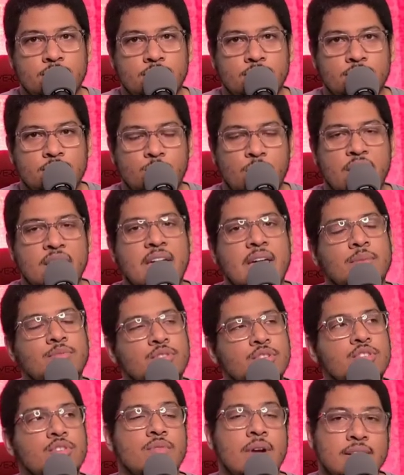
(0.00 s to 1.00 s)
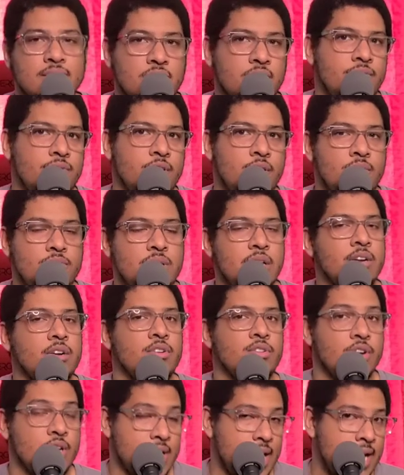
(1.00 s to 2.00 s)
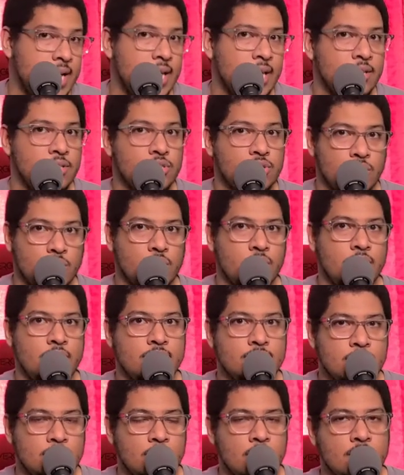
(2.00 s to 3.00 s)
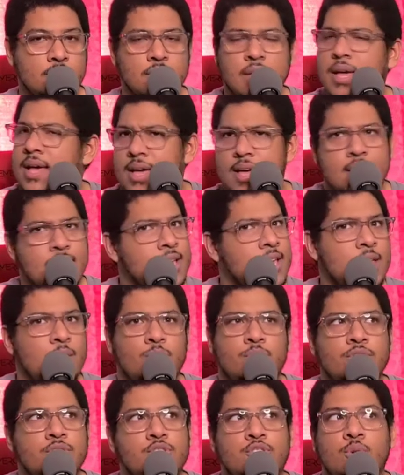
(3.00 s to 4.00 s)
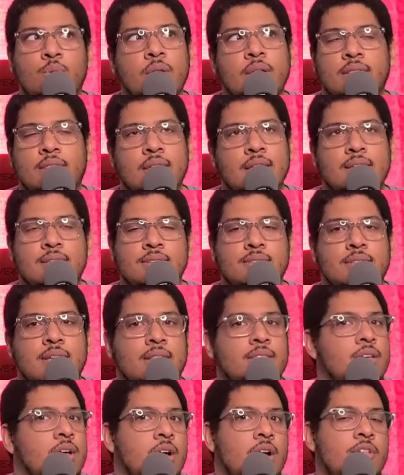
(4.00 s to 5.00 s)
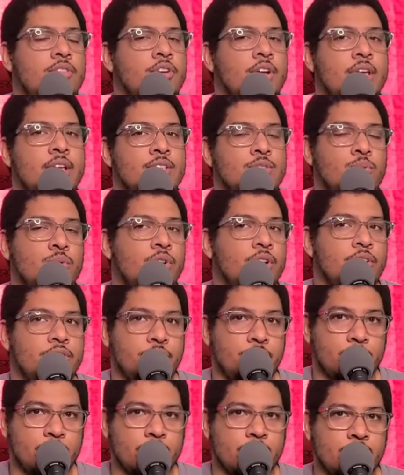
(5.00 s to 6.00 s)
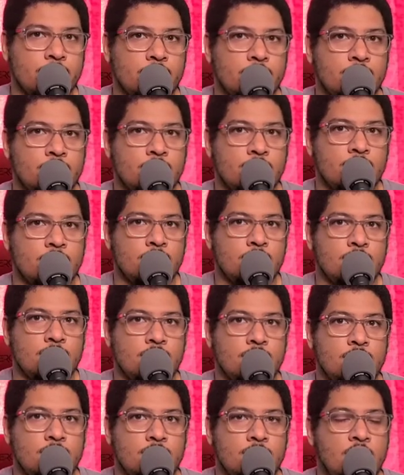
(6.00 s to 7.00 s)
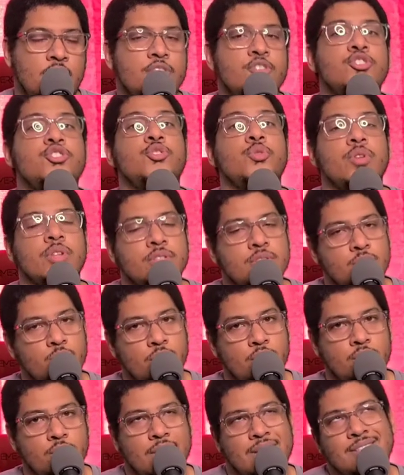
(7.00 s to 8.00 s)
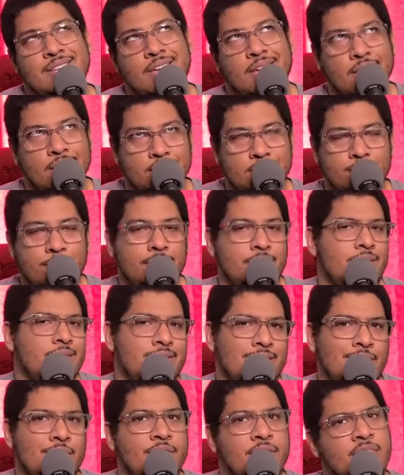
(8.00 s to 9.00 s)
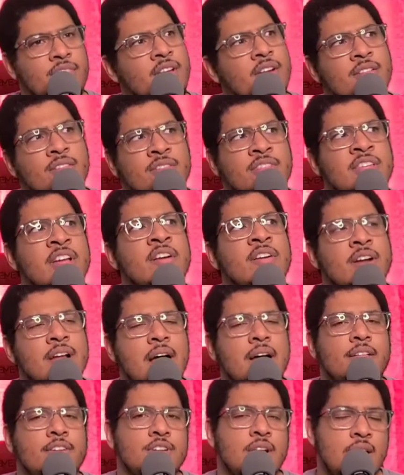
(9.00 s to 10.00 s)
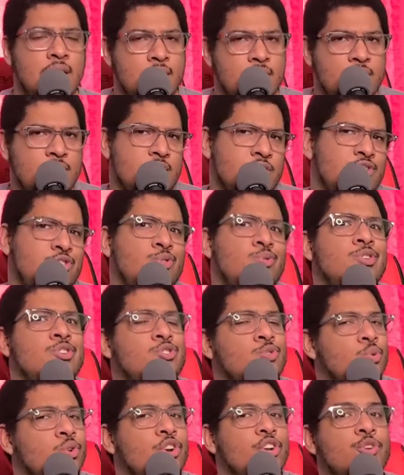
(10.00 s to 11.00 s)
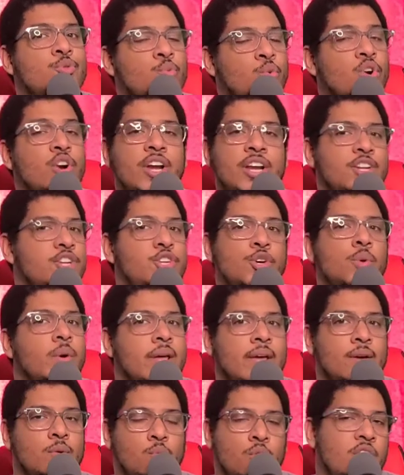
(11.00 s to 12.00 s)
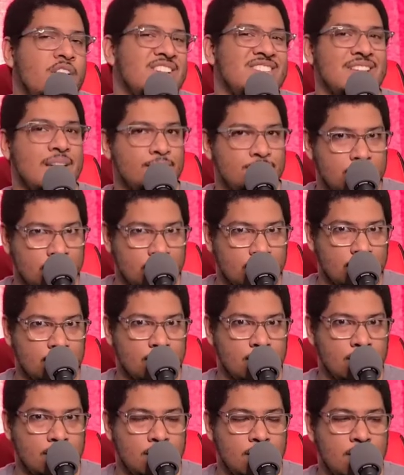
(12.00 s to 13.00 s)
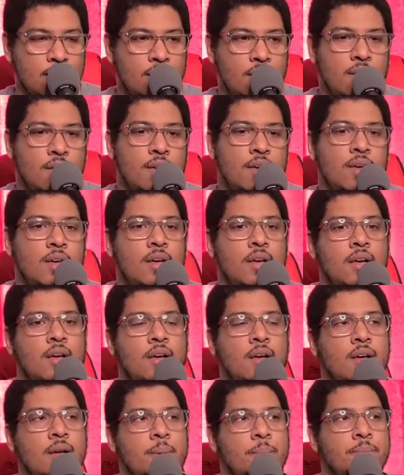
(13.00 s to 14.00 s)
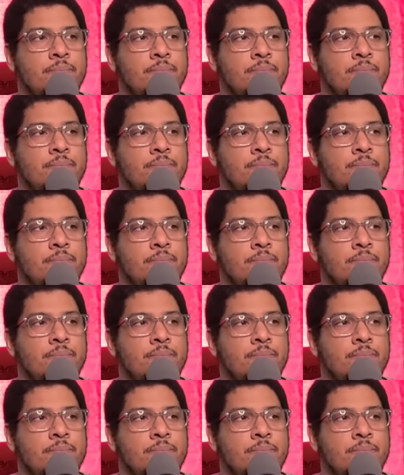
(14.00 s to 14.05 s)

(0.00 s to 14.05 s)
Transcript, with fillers: when it came to directing films and creating stories and things. He was doing things that the other kids weren't doing. The other students weren't doing. I say kids, but they're you know they're they're in college. The other students weren't weren't doing, weren't attempting. Um,